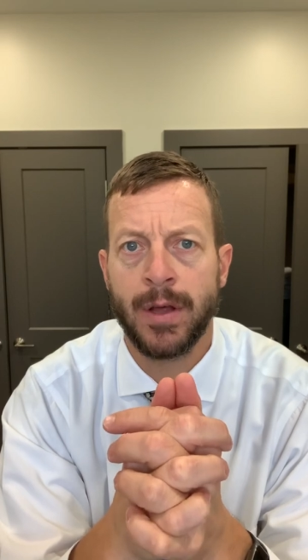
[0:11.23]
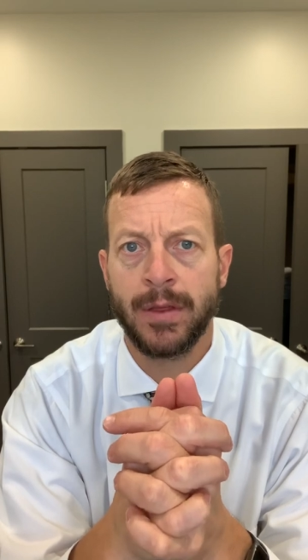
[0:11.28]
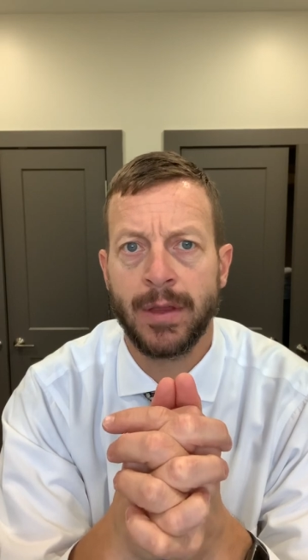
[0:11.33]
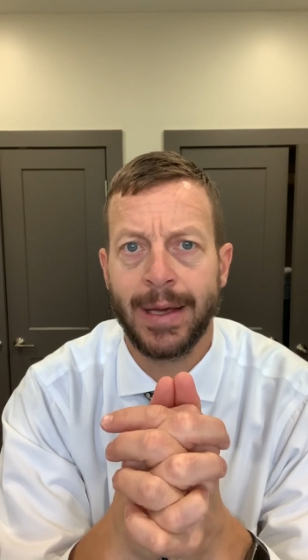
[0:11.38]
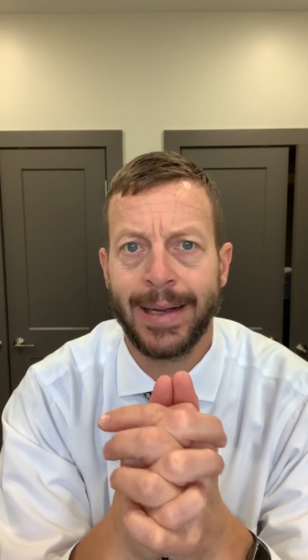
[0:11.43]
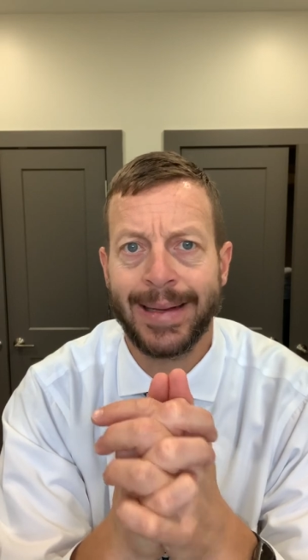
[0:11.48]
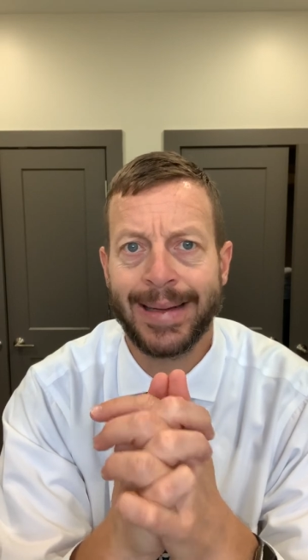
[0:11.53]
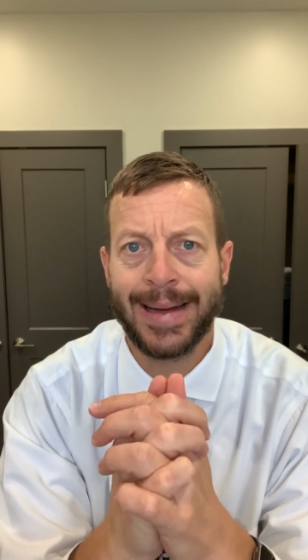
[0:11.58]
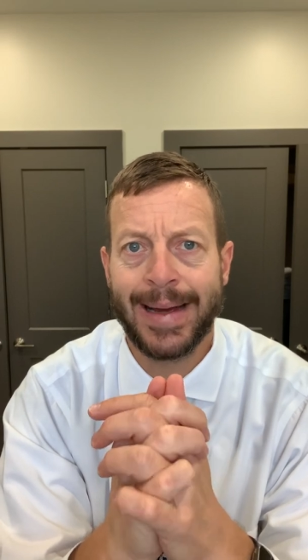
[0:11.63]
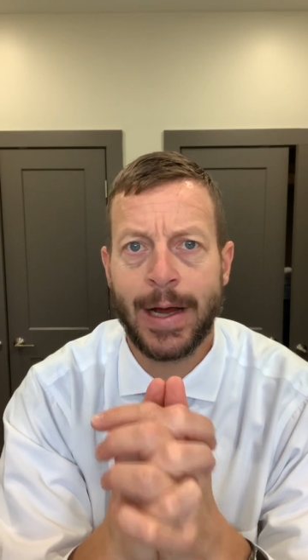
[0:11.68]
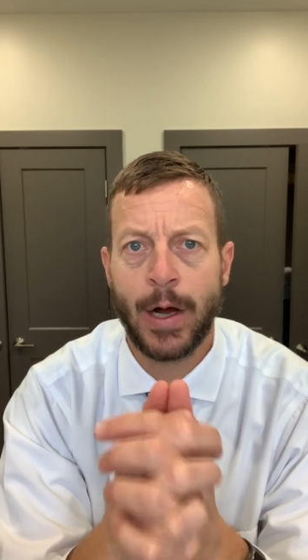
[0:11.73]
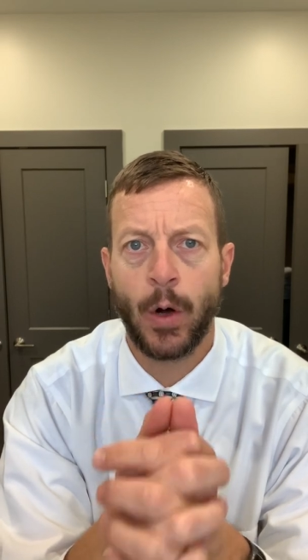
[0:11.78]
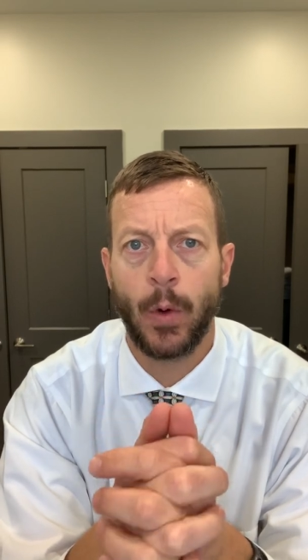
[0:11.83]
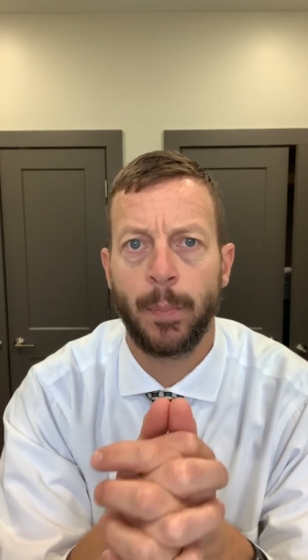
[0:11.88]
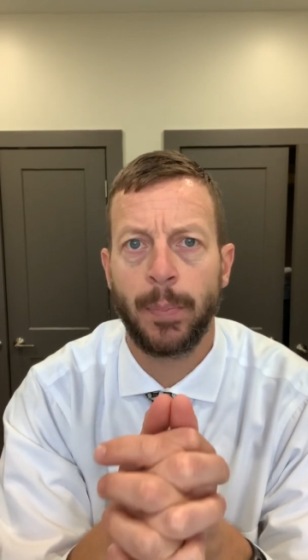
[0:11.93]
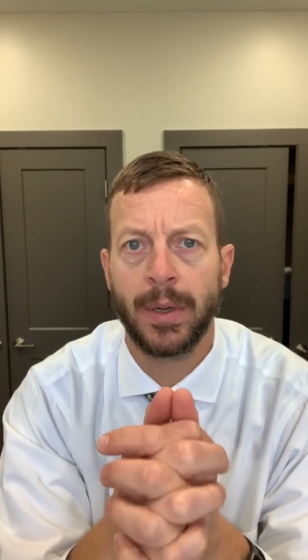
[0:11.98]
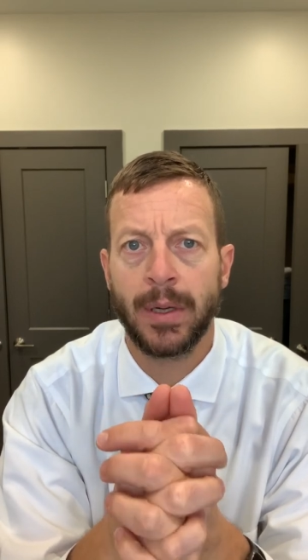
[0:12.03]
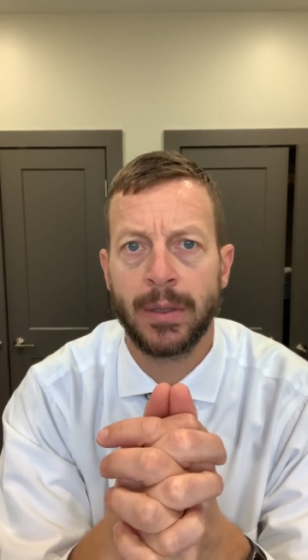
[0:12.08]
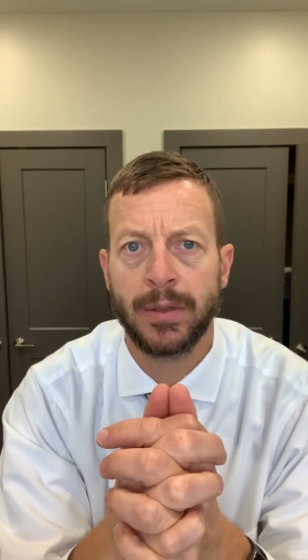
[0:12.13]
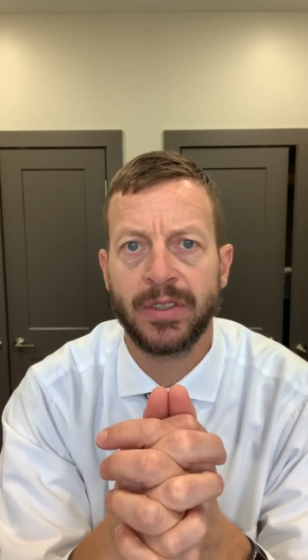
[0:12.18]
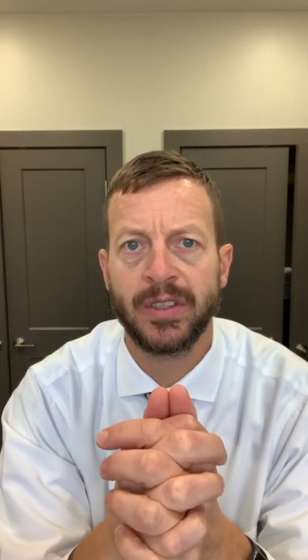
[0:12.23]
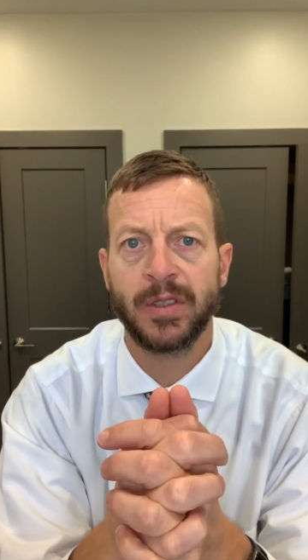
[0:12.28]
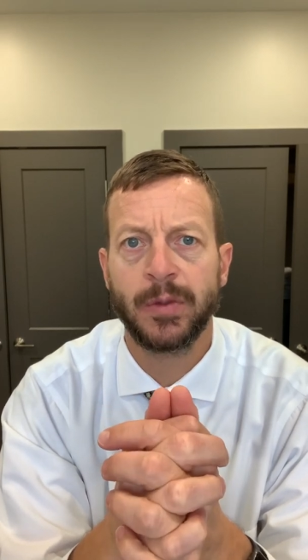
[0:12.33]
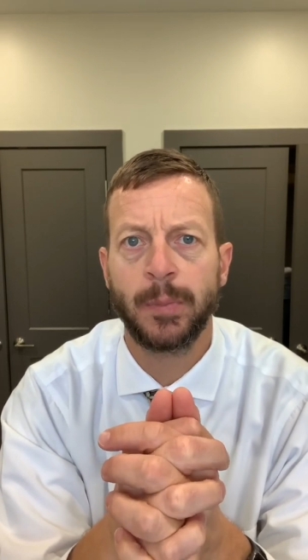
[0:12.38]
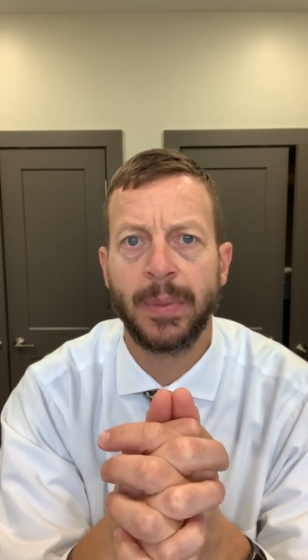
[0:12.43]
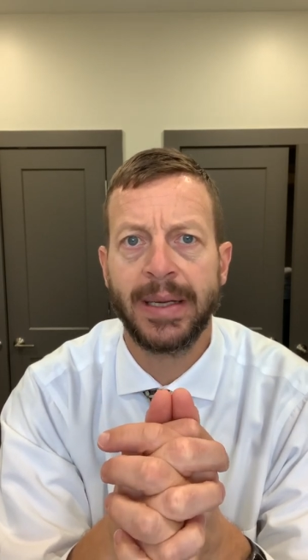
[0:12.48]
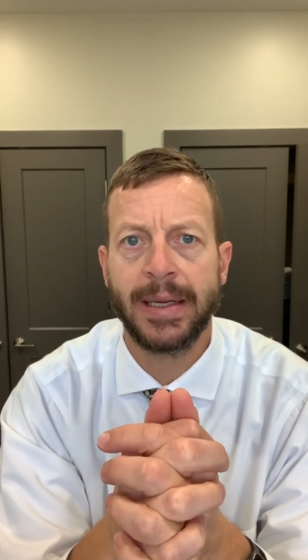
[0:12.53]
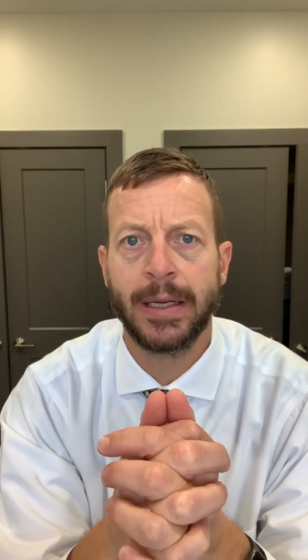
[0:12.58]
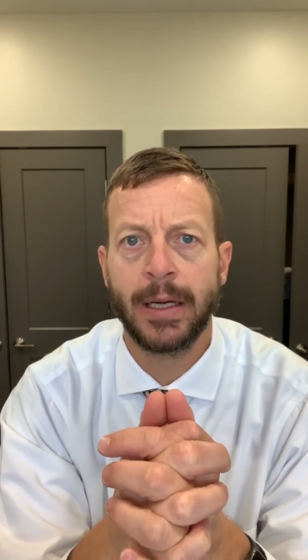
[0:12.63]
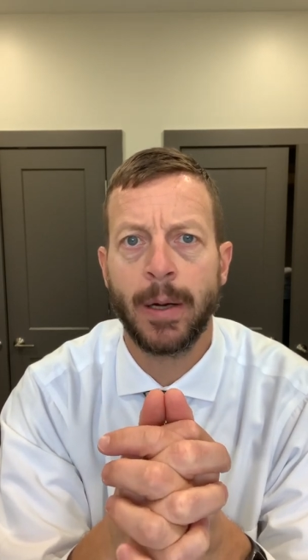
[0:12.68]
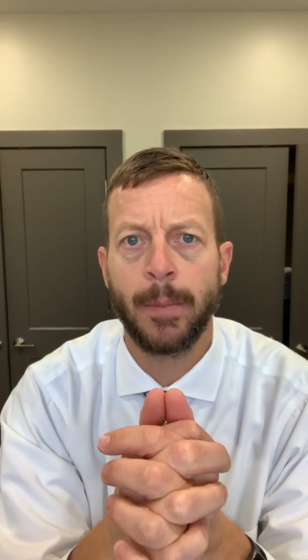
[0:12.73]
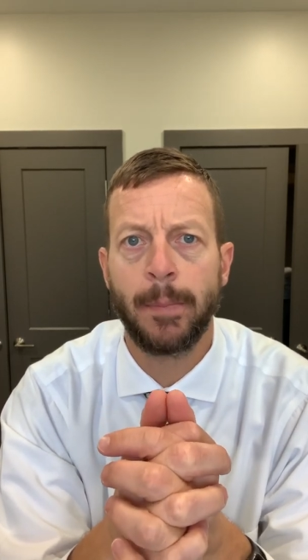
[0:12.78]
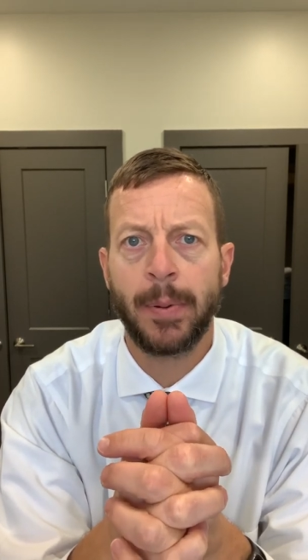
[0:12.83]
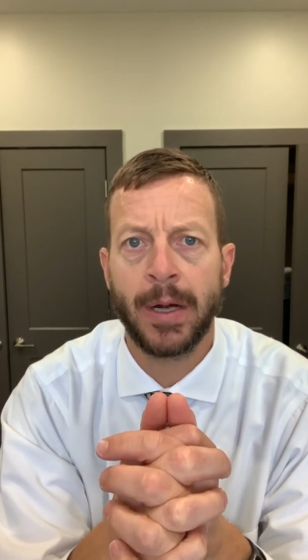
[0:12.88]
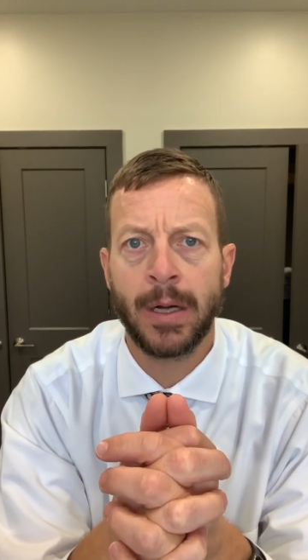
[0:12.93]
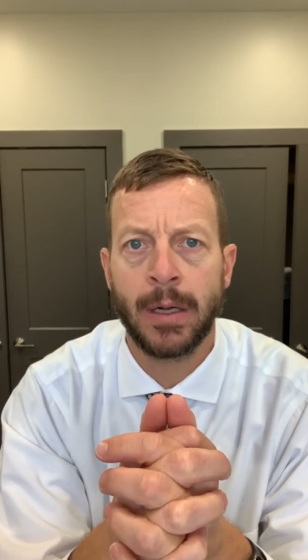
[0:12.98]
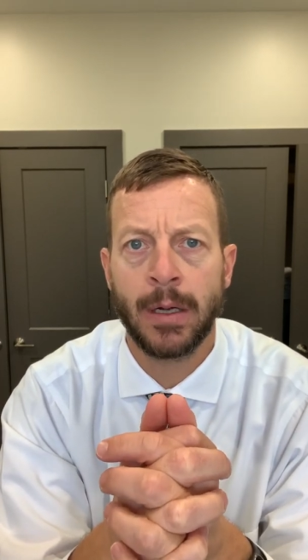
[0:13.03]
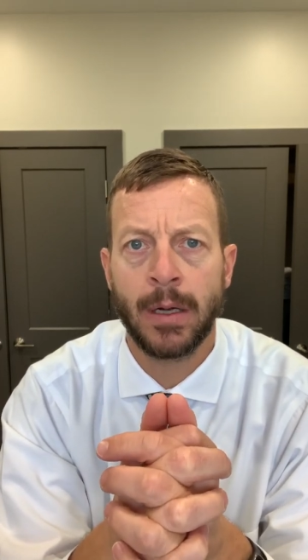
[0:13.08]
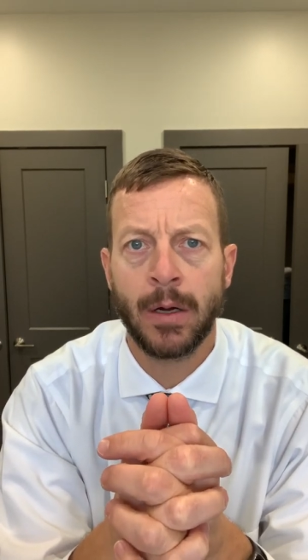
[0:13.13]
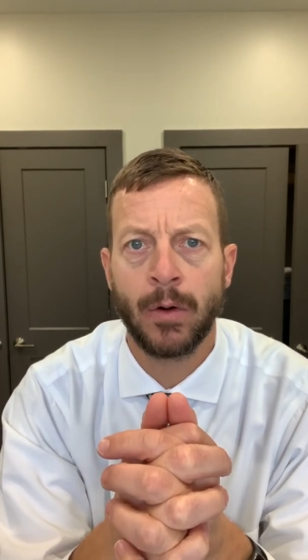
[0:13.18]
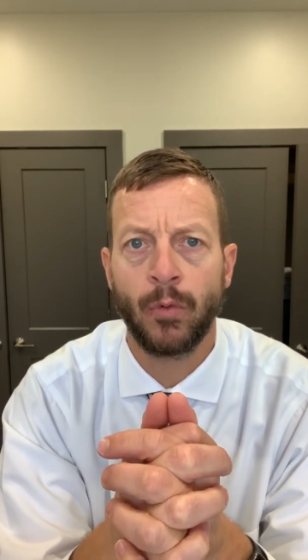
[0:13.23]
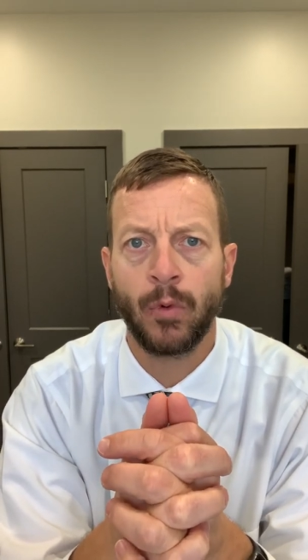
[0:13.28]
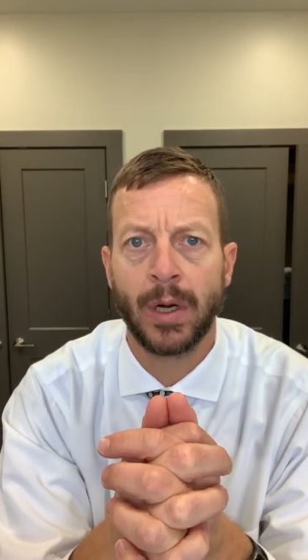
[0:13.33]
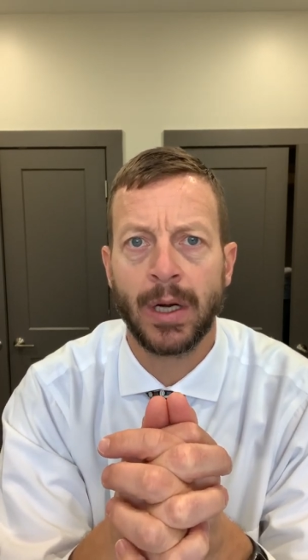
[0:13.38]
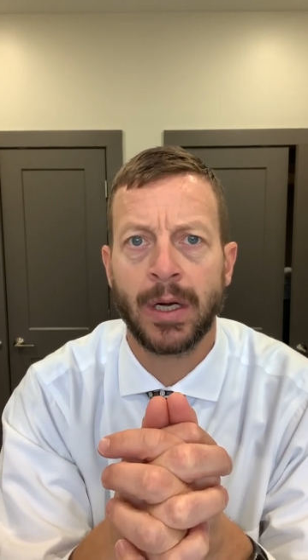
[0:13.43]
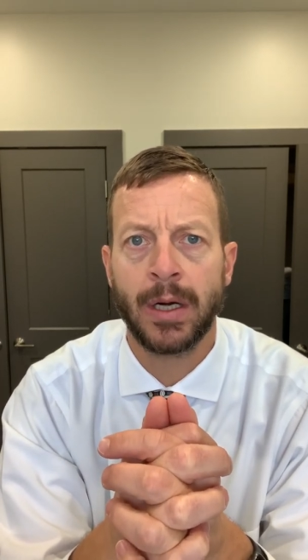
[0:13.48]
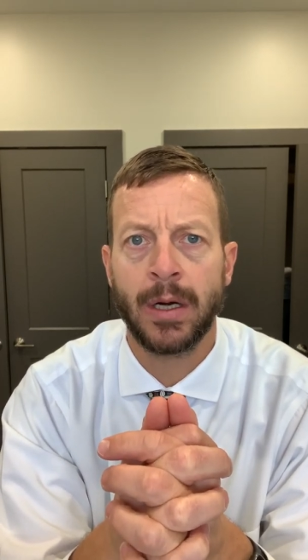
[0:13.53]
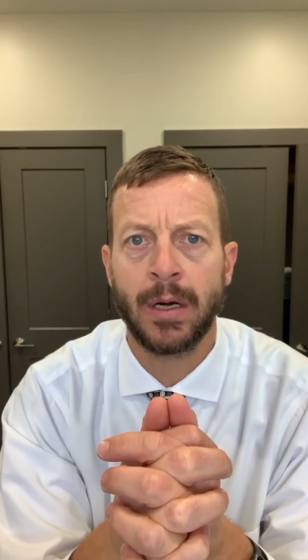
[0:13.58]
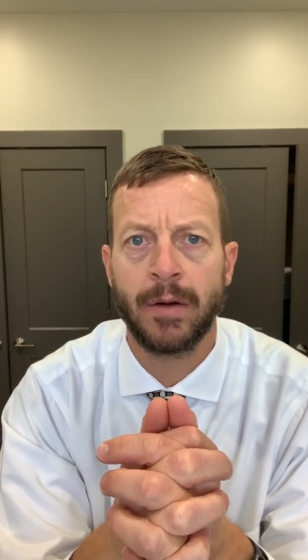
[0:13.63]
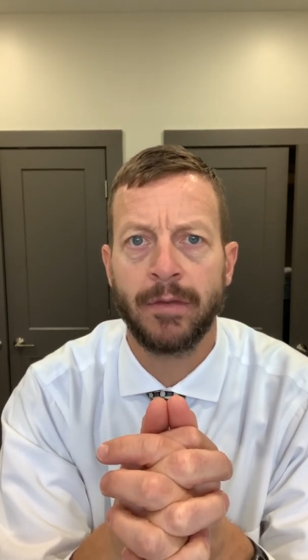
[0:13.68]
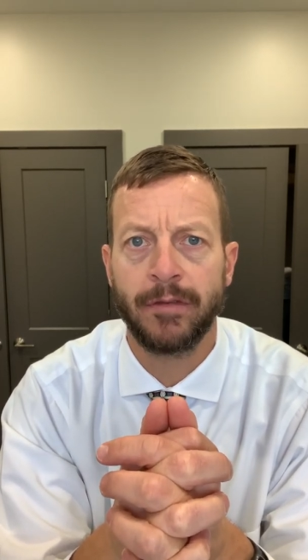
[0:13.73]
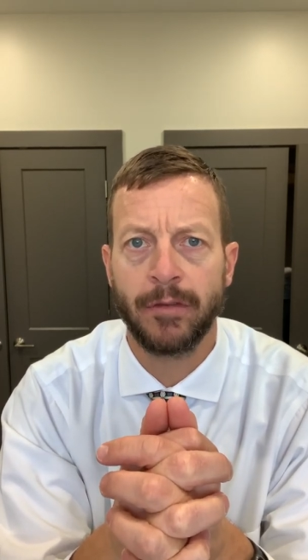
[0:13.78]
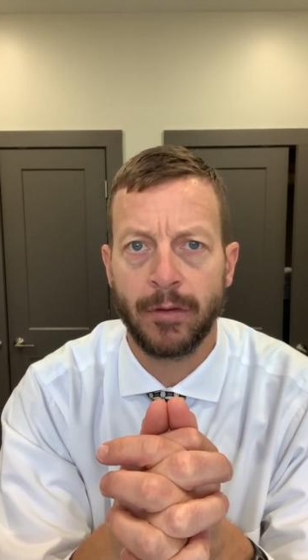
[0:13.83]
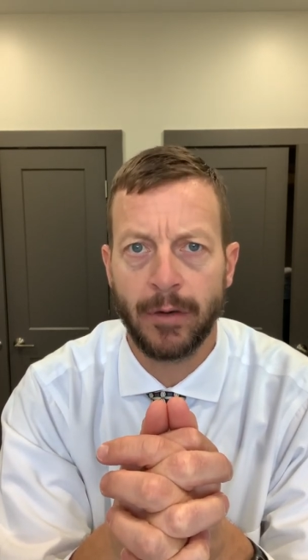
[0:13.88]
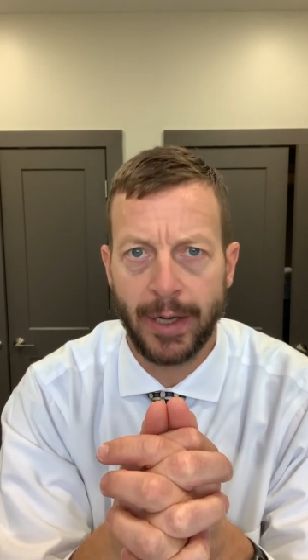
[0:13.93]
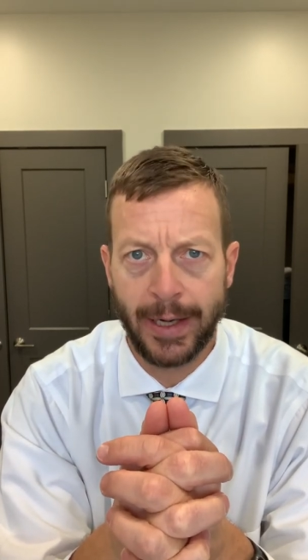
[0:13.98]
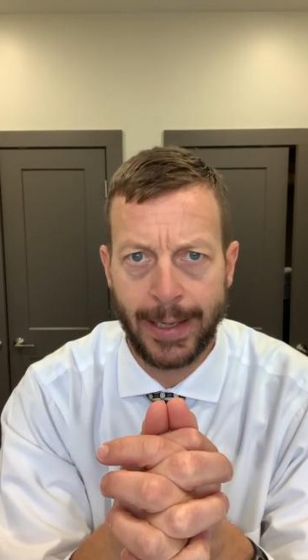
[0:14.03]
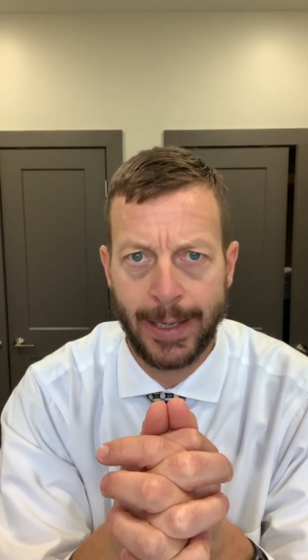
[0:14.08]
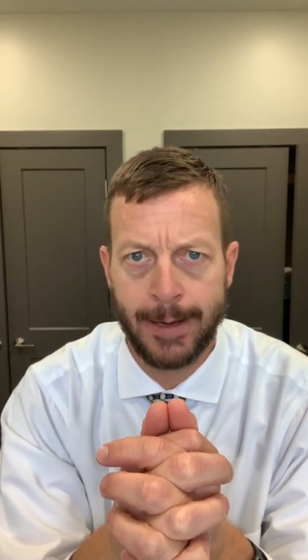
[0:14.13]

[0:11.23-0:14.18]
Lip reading: that help speed up recovery.